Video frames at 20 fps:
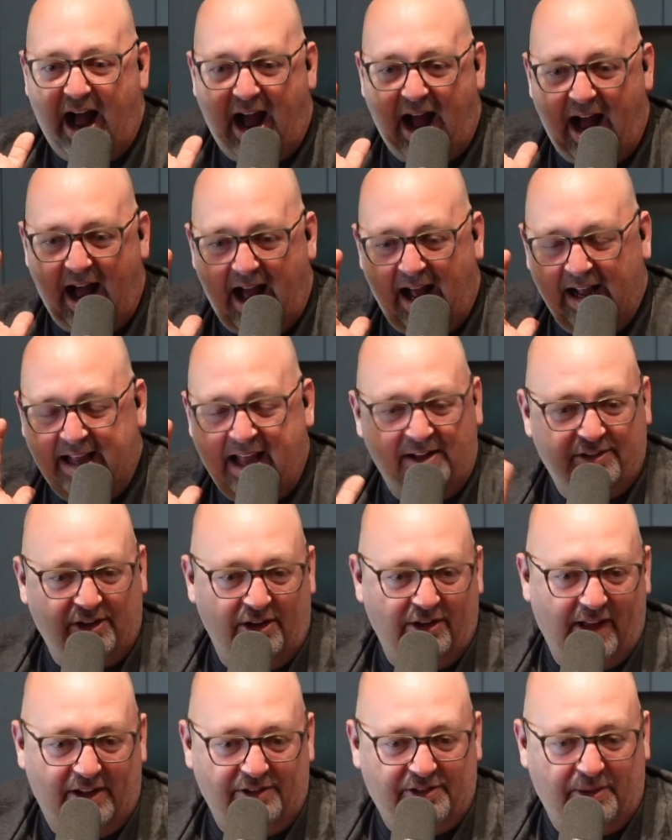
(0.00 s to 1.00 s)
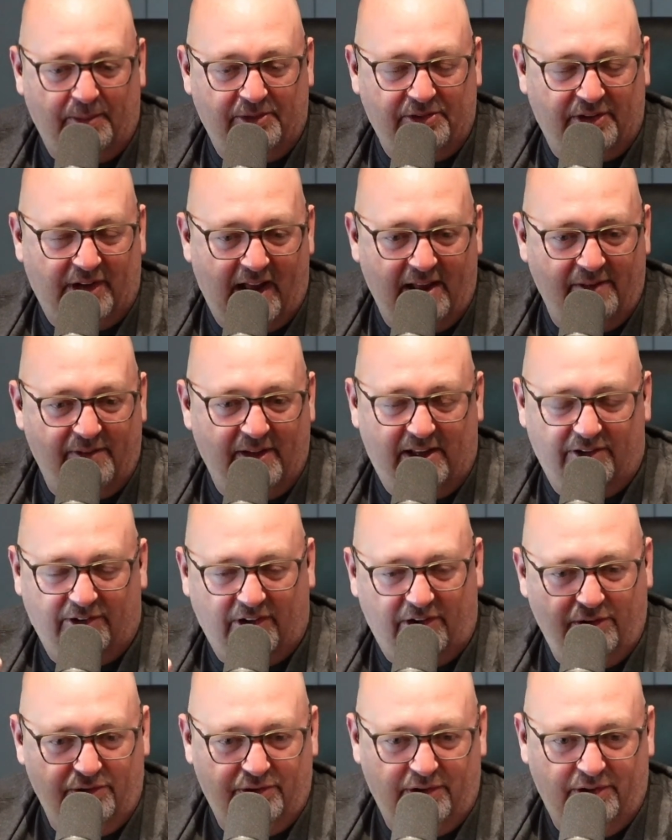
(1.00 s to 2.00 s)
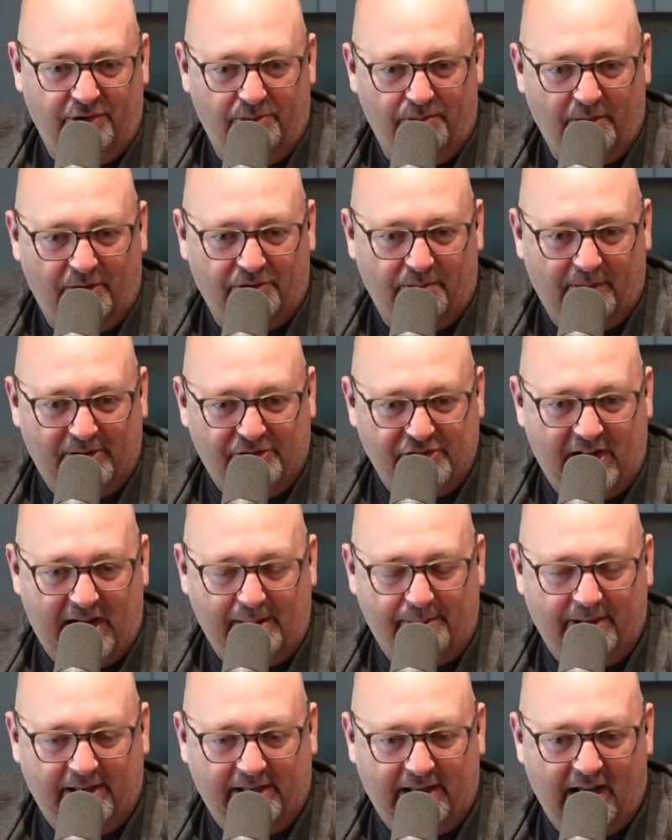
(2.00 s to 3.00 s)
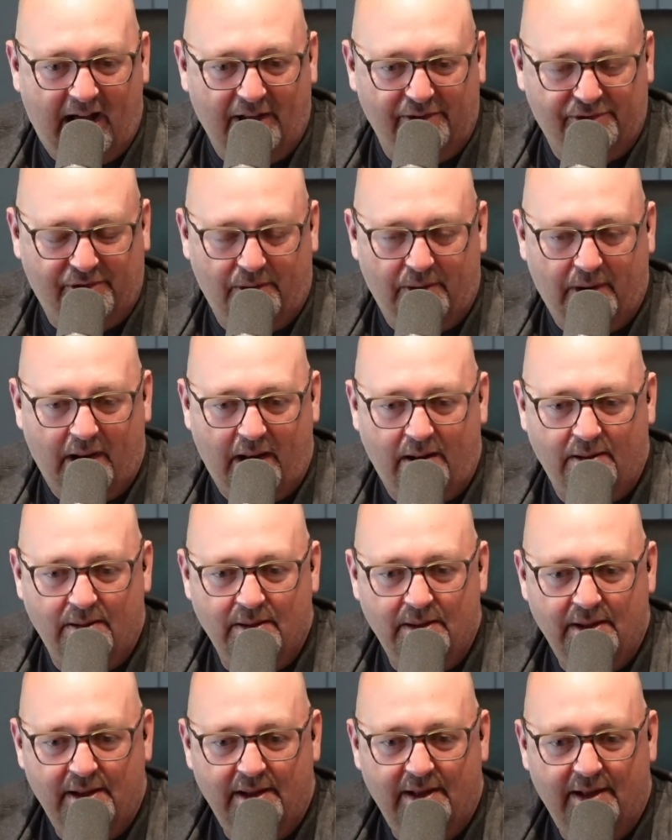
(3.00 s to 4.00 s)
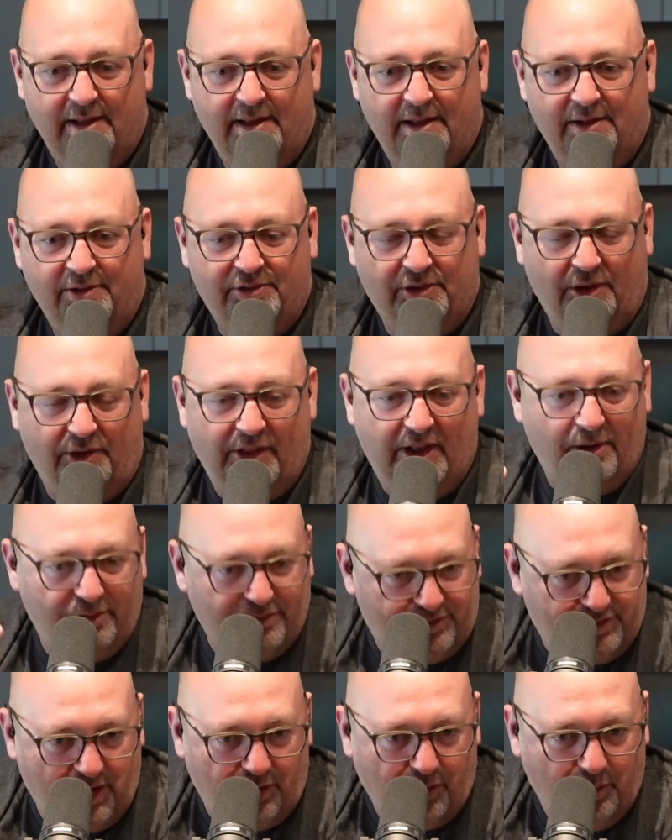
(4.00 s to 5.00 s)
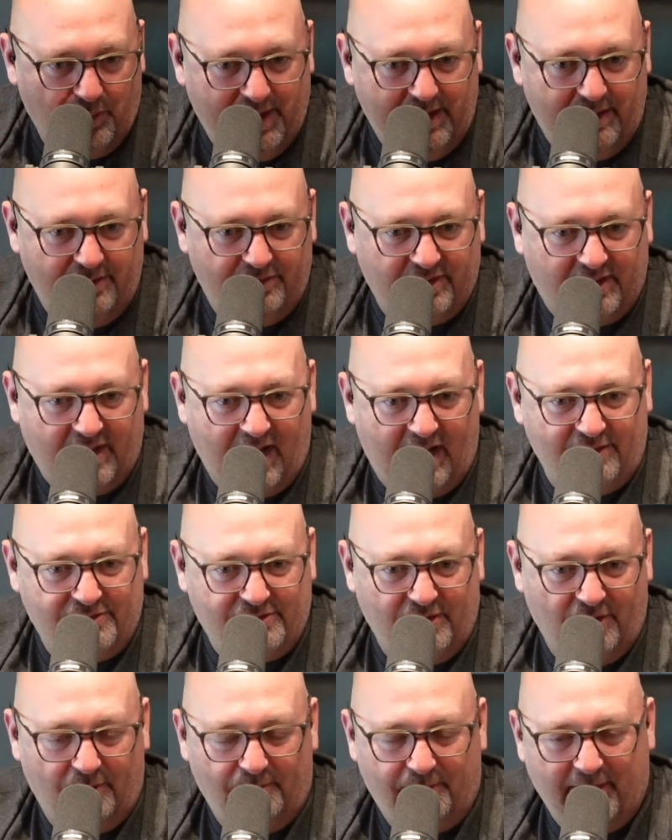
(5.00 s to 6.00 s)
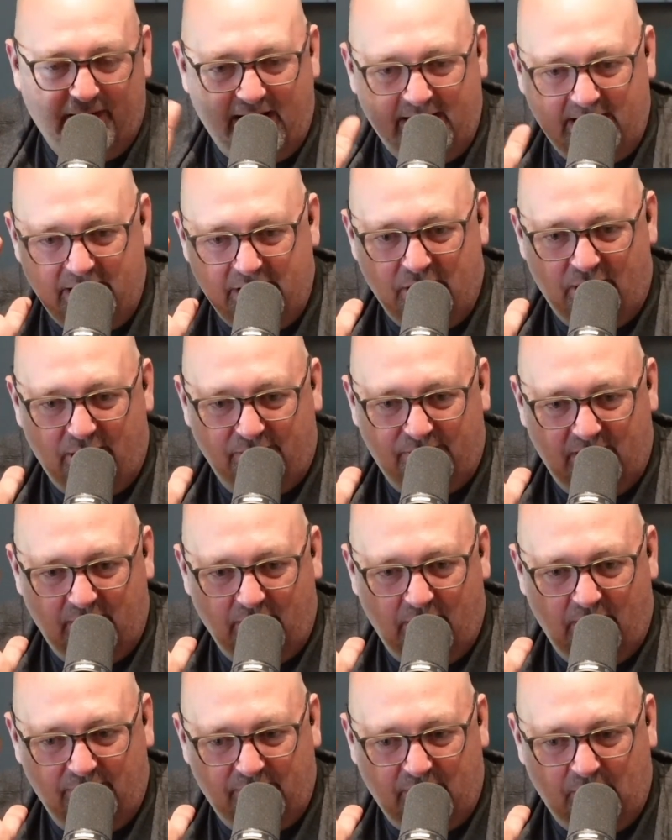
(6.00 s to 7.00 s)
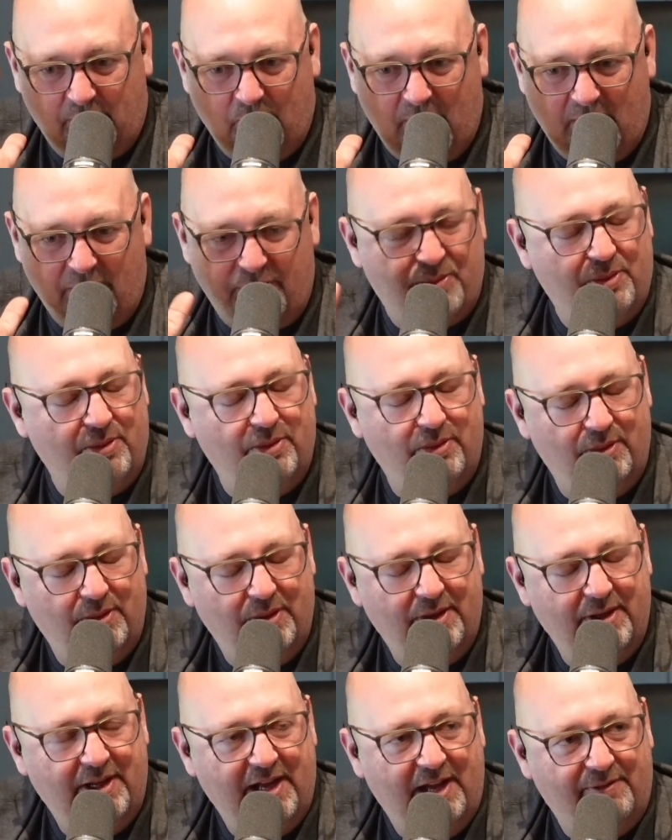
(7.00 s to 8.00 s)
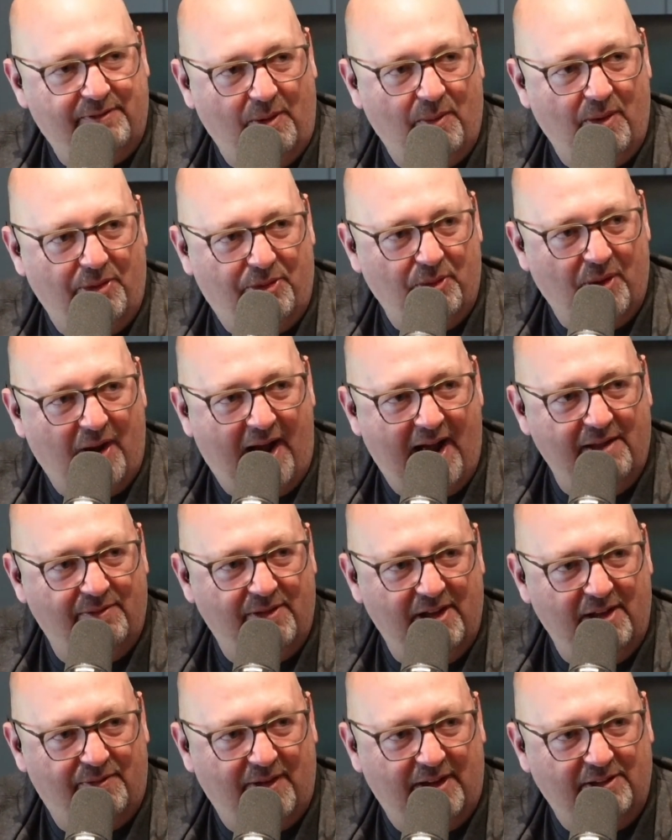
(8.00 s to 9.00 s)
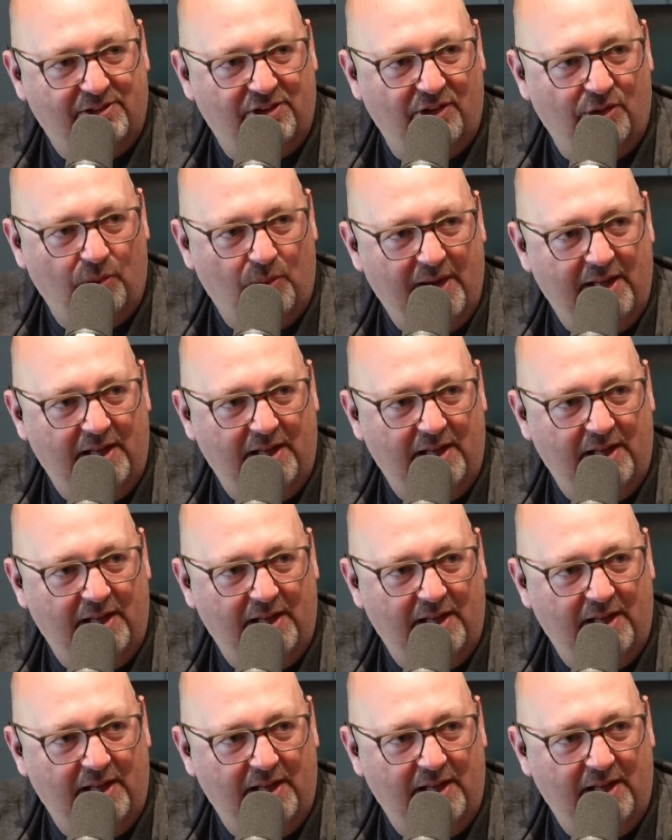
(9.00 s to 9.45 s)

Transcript: I can't tell you the last time I was in Hy-Vee, because I usually do most of my shopping at Costco now. So they don't sell the Wheaties at Costco, but I didn't know if I went through Hy-Vee, if I'd see the Wheaties.